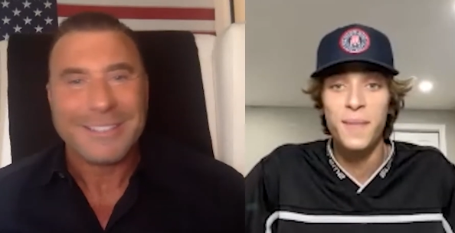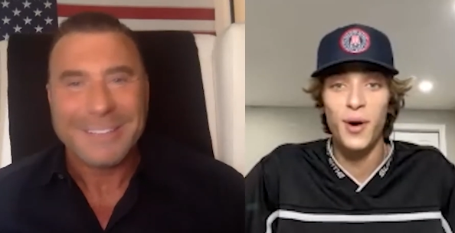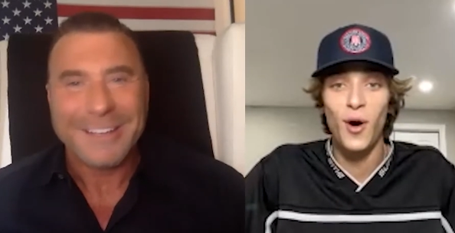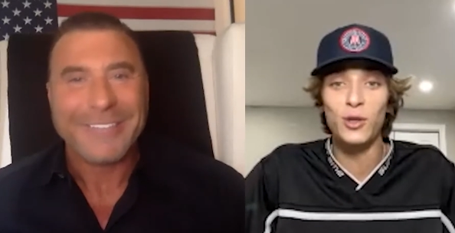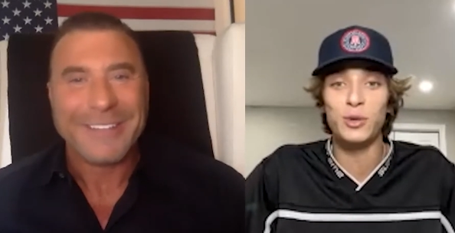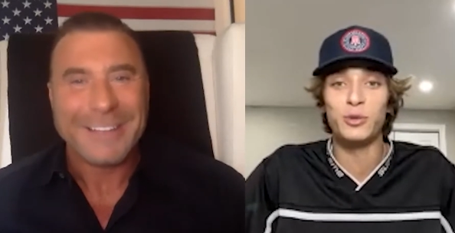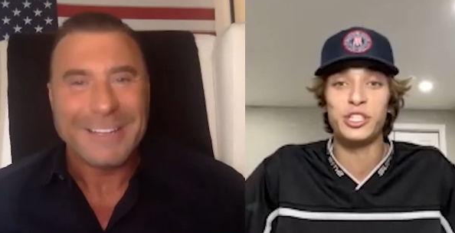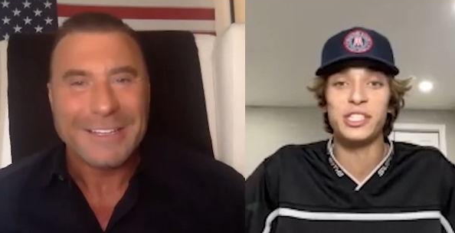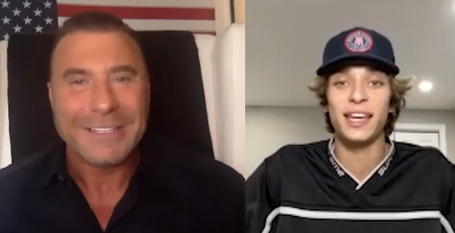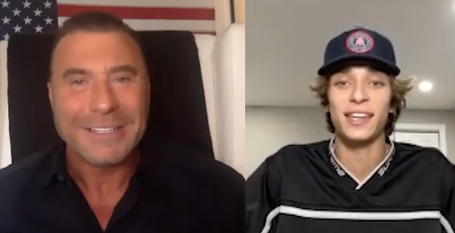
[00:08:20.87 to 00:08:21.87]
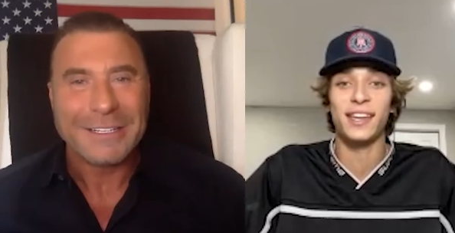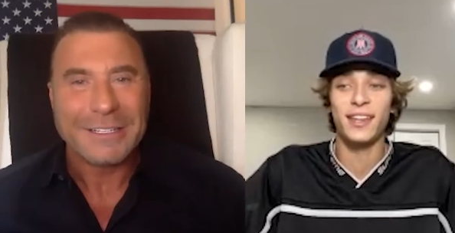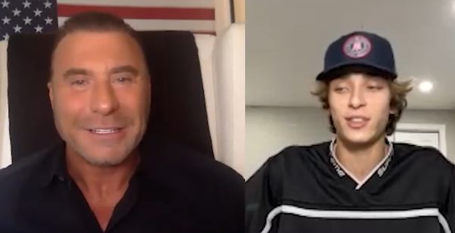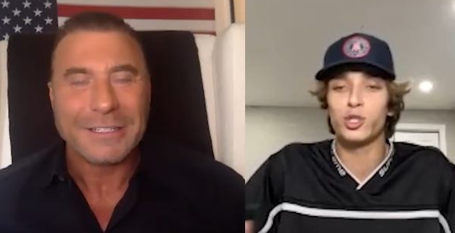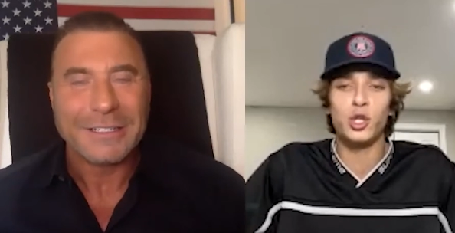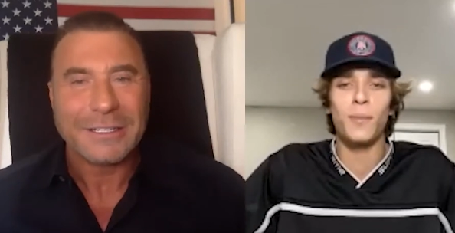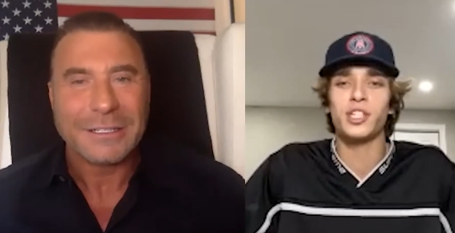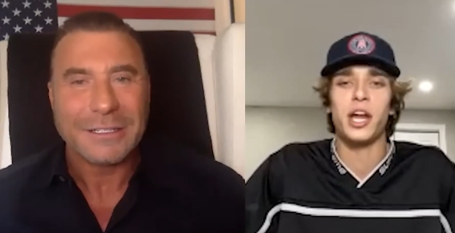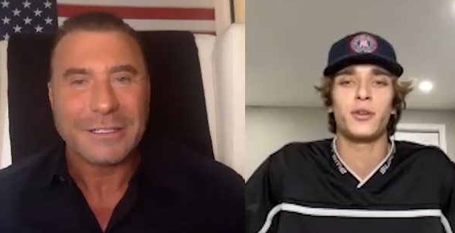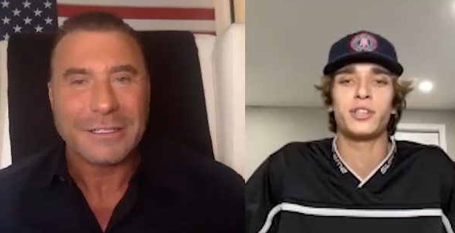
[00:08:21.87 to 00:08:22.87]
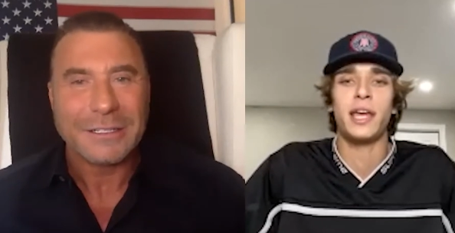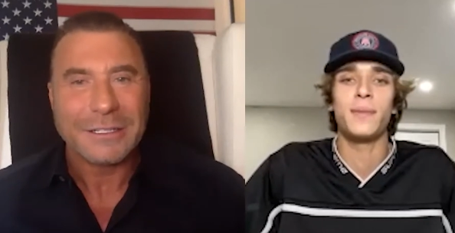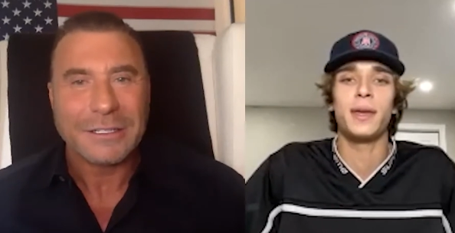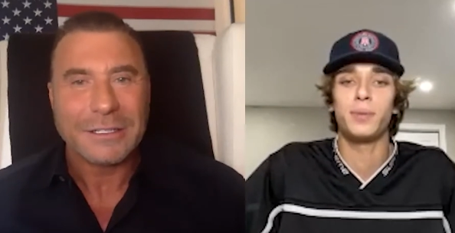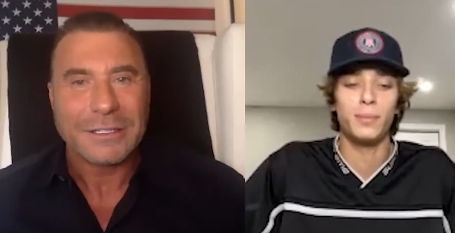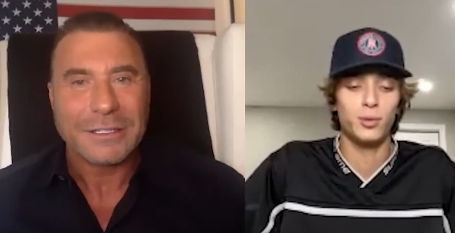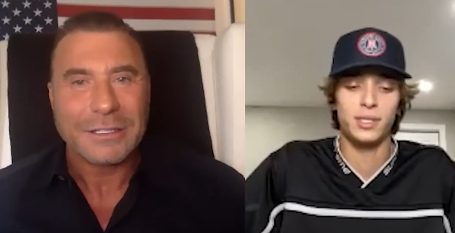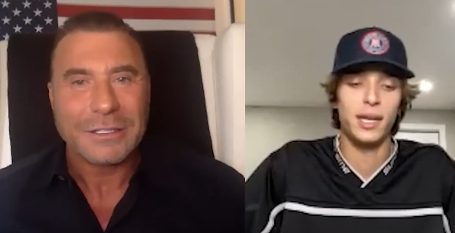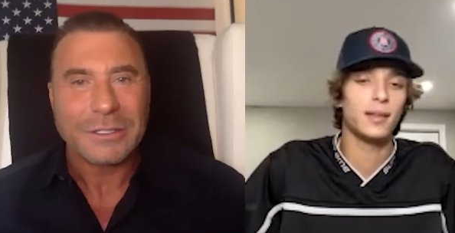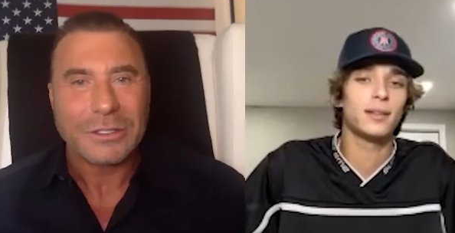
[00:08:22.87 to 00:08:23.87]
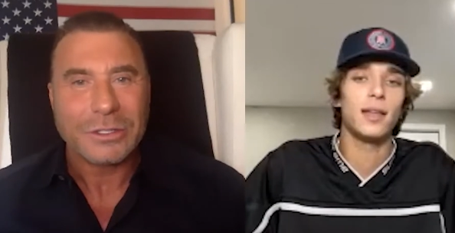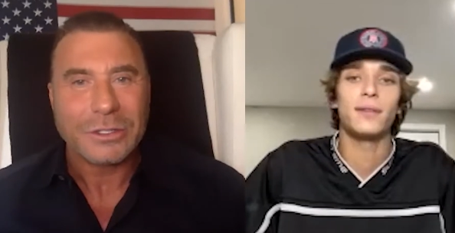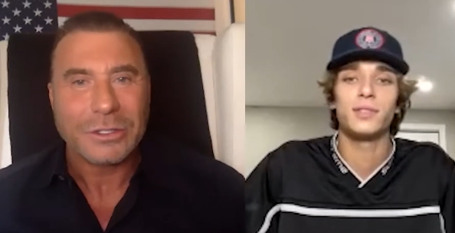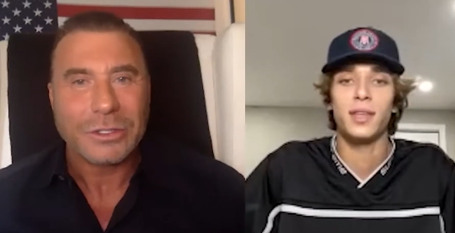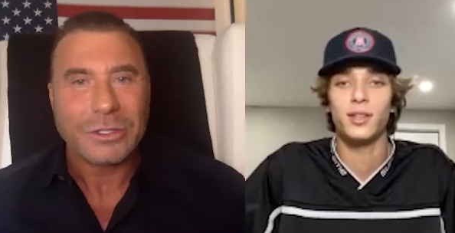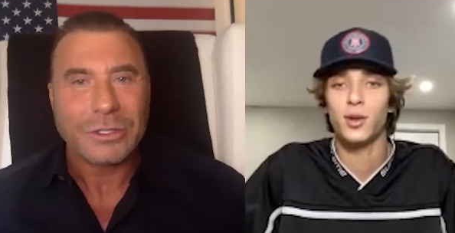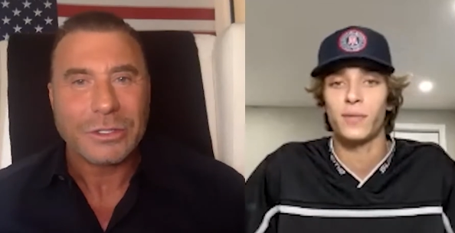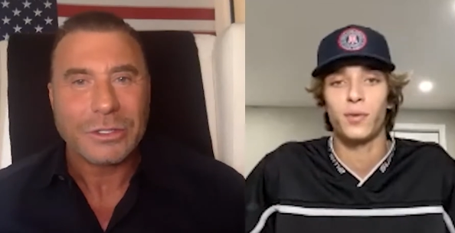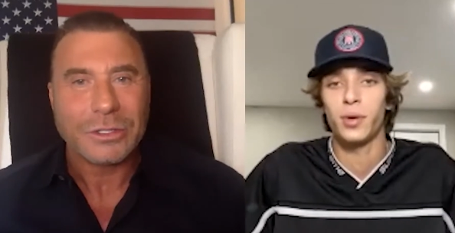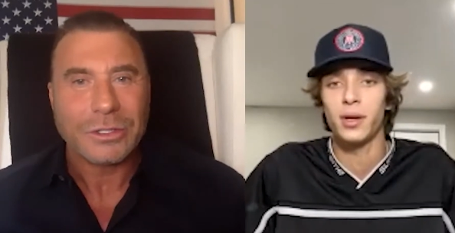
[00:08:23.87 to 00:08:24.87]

Speaker 1: but also just like there's so much entertainment in people's daily lives that they don't even